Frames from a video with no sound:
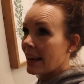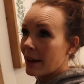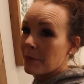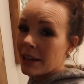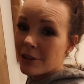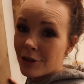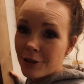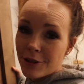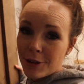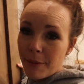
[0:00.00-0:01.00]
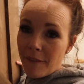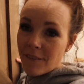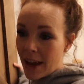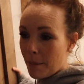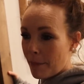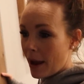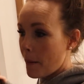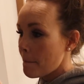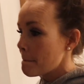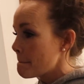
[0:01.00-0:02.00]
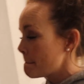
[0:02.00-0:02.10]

and I'm going to introduce you to my fam Bam.